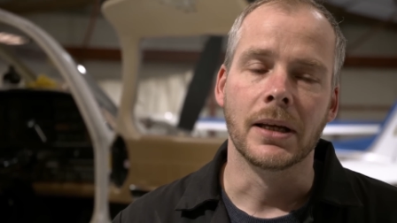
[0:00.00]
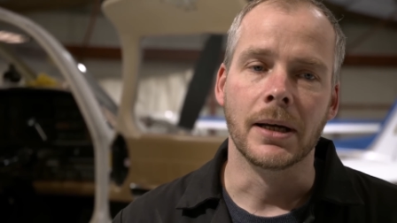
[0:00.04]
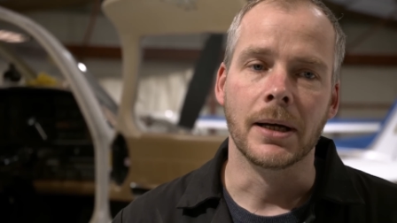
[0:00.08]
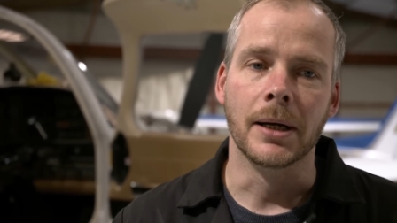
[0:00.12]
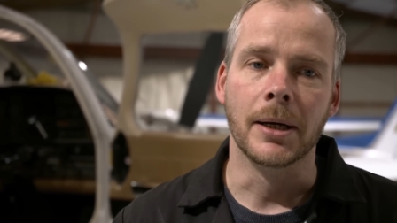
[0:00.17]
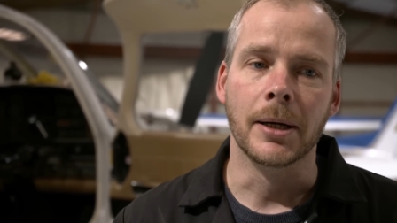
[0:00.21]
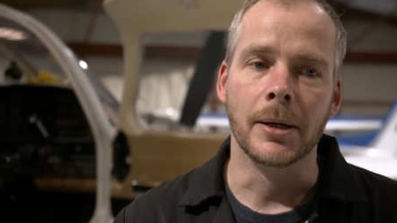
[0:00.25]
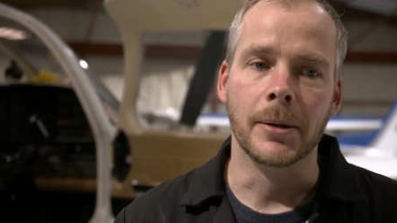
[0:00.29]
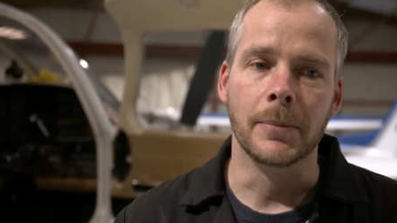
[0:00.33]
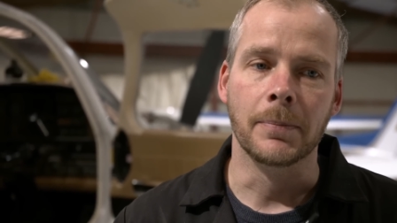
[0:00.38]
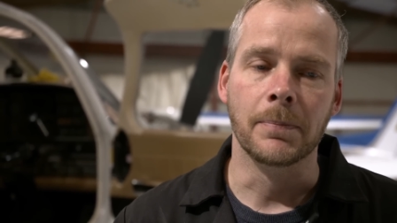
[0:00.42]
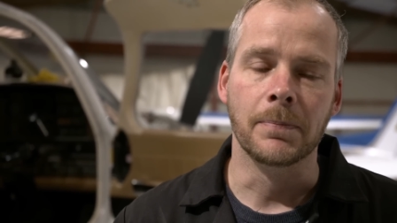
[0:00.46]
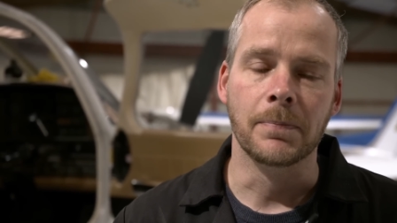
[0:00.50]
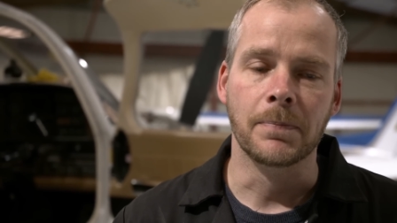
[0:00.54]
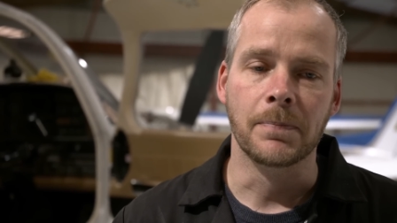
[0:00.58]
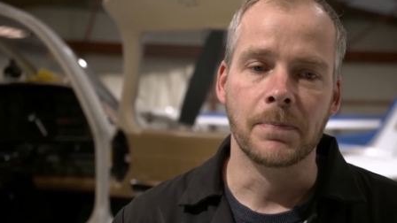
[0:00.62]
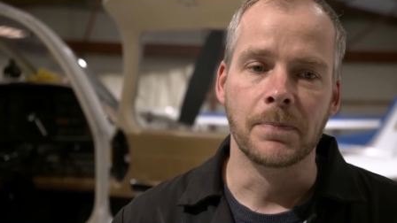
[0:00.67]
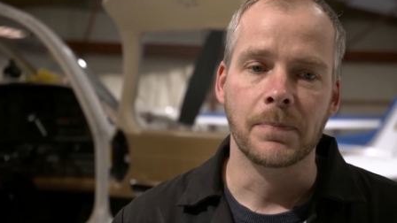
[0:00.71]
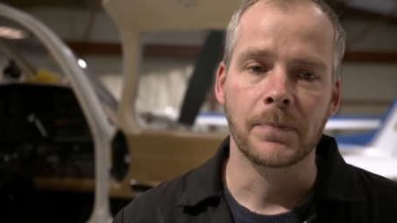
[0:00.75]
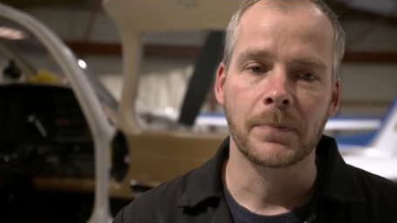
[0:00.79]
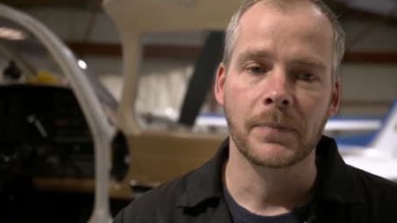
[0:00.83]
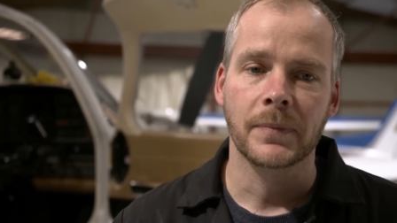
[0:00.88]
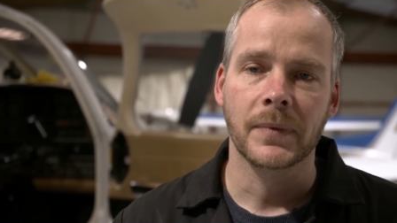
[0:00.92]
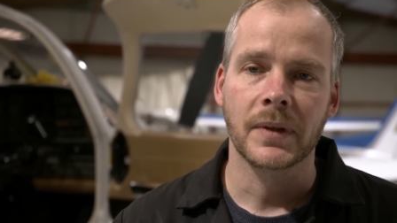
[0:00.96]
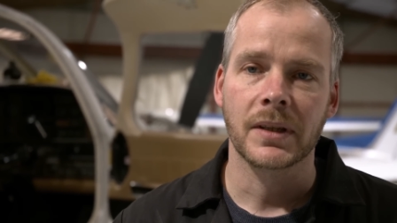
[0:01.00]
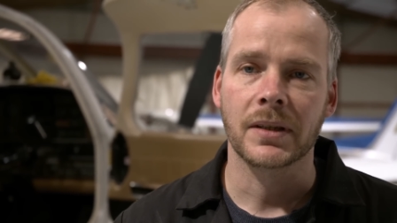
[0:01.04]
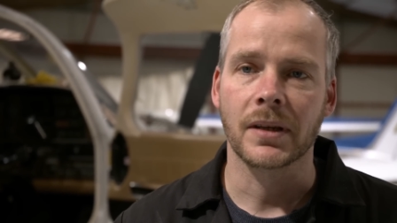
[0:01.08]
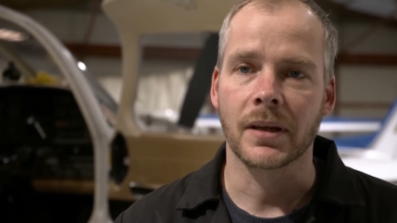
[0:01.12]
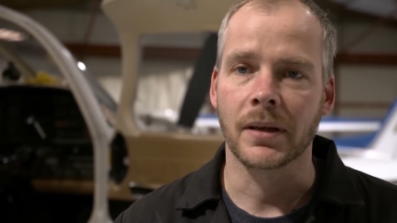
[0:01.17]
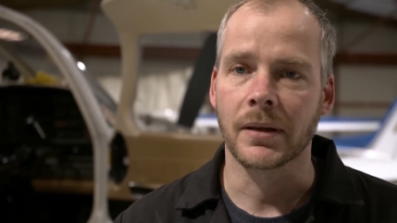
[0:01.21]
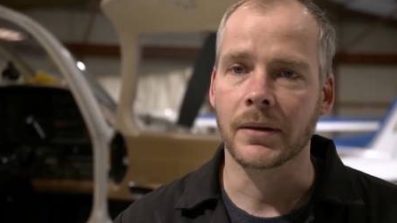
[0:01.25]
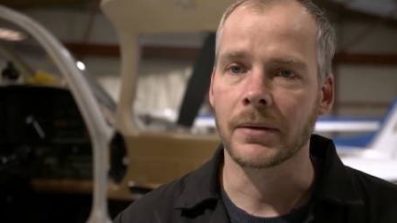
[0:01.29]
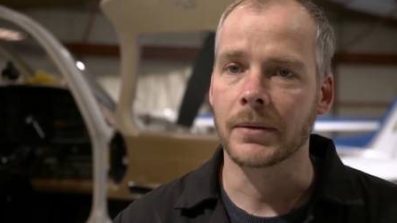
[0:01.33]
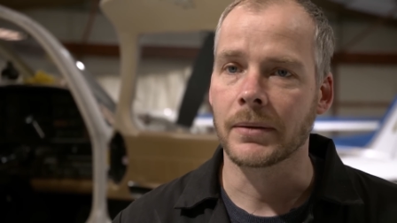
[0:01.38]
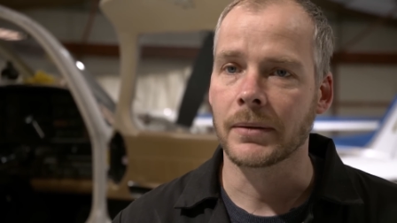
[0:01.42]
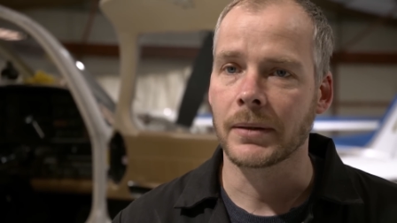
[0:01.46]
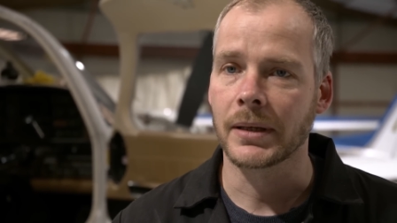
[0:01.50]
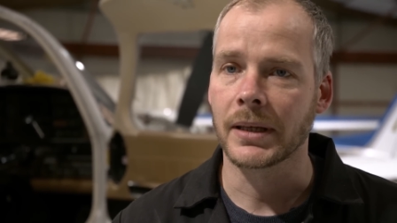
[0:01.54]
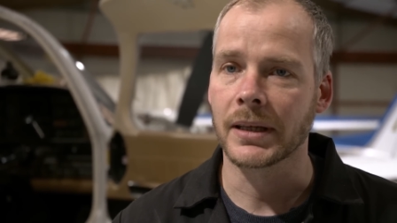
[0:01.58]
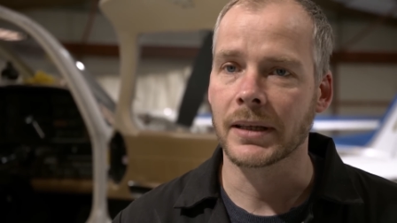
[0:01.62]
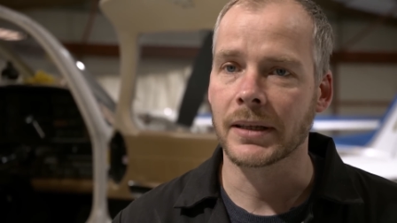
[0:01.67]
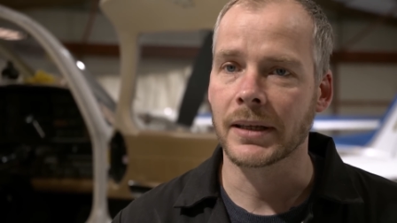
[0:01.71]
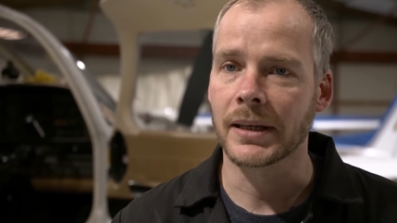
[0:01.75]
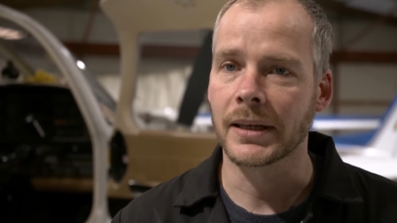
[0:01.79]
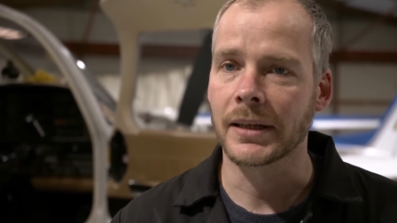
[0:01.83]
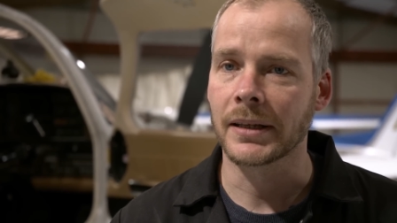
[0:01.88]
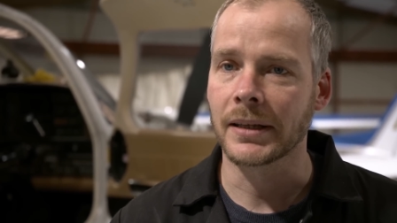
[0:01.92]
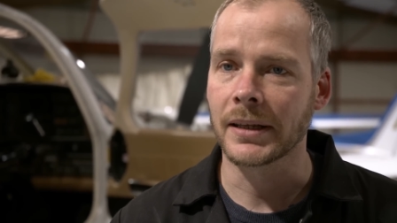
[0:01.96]
Mm. So
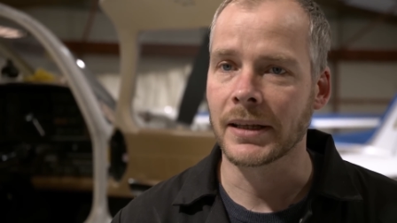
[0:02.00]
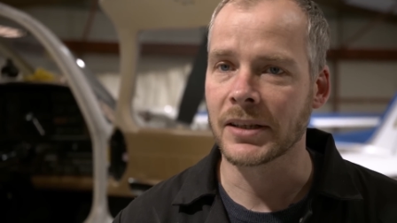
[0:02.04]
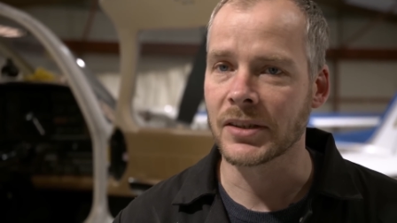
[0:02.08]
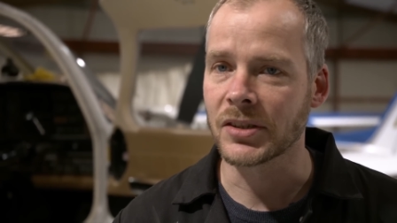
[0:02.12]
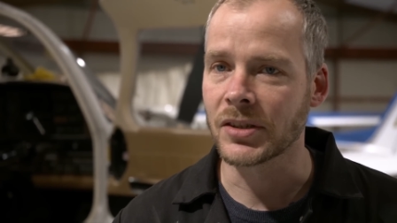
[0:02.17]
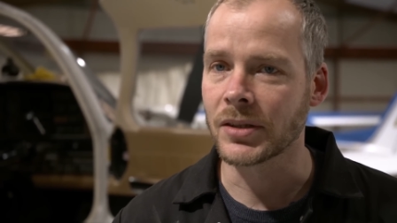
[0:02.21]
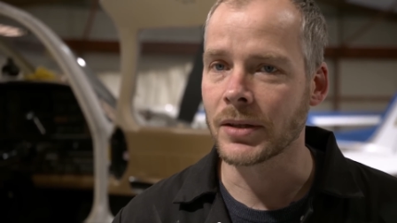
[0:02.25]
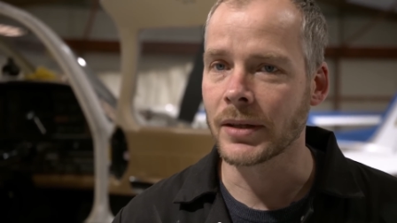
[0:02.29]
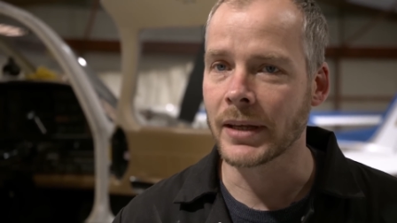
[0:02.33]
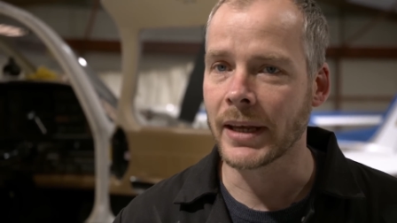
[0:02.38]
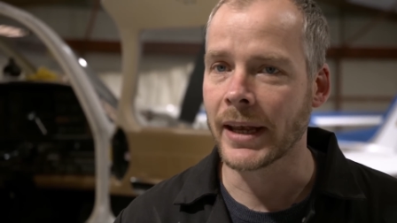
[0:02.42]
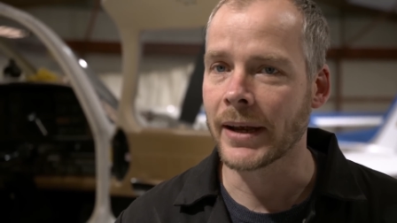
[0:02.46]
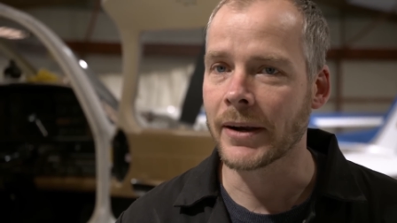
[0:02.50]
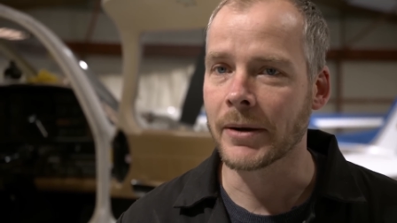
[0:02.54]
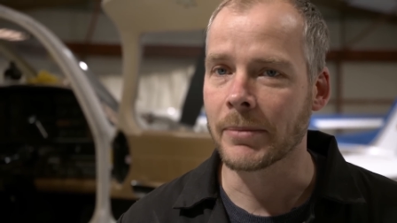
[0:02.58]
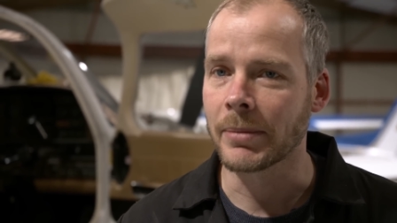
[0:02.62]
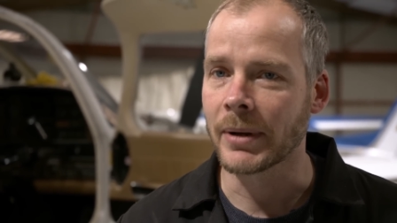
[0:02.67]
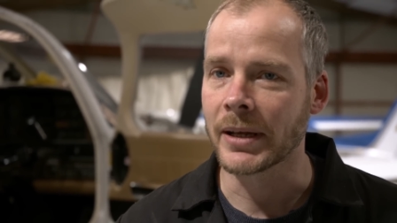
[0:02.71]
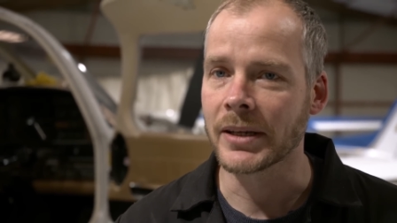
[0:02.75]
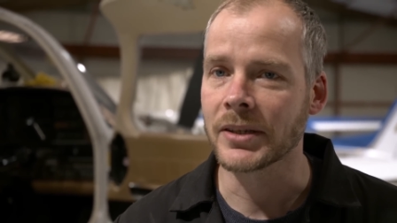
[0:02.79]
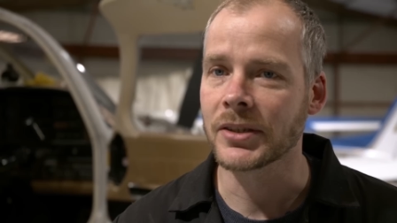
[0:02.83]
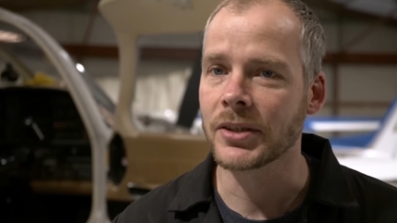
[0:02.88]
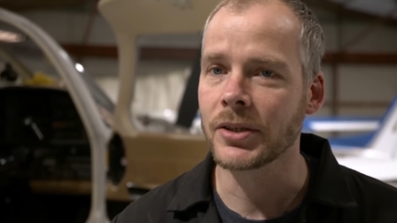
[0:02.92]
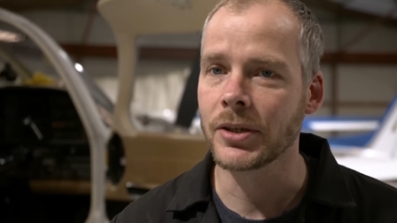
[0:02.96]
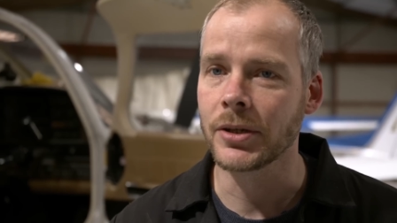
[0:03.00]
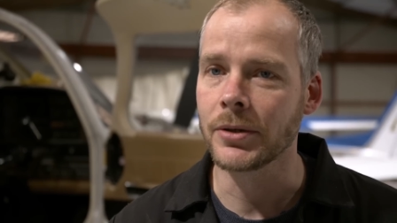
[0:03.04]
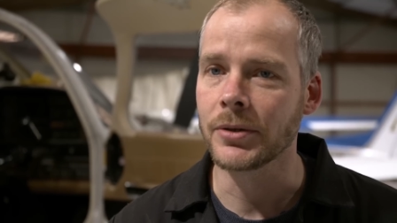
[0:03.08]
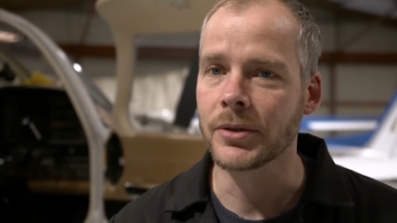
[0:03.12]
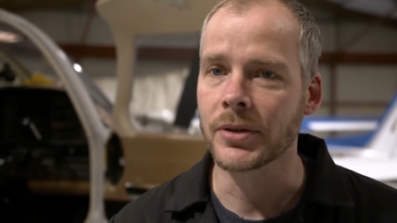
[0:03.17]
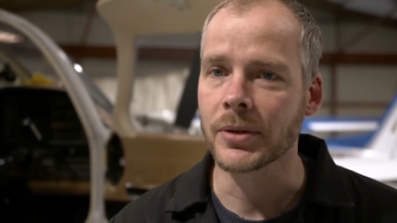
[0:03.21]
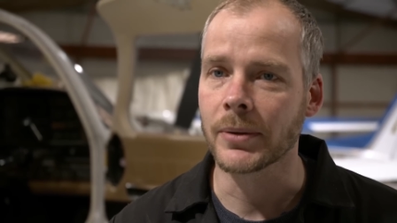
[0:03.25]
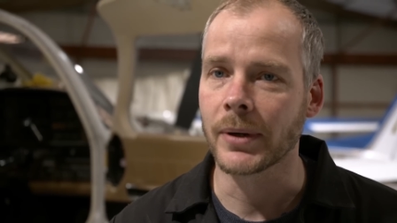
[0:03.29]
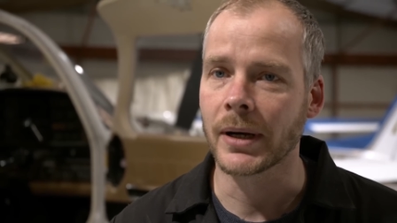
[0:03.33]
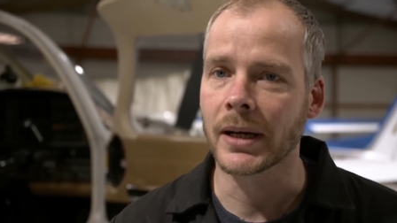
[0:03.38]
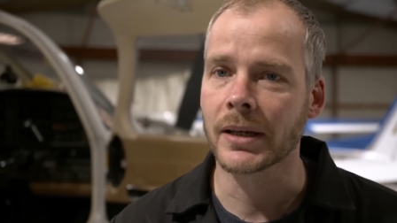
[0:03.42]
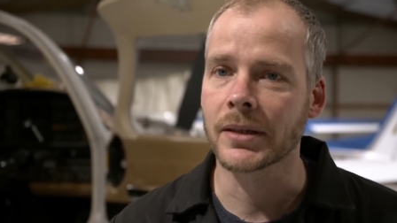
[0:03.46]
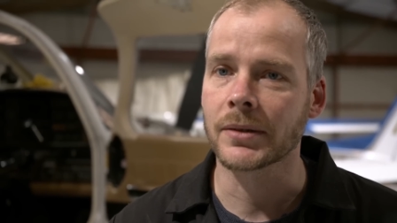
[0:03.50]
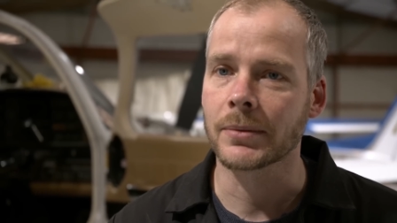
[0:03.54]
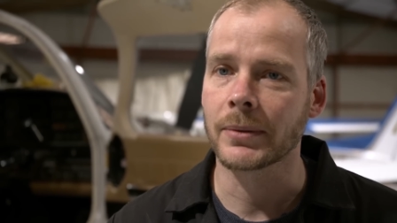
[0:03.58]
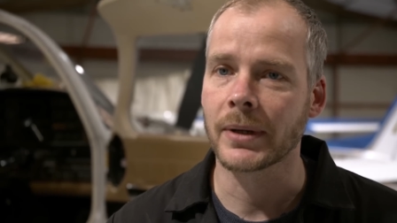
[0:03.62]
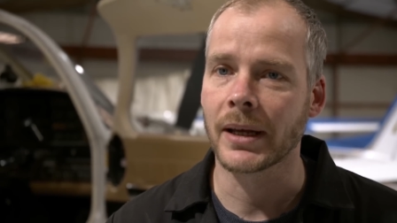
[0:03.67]
it's the airplane's new to us.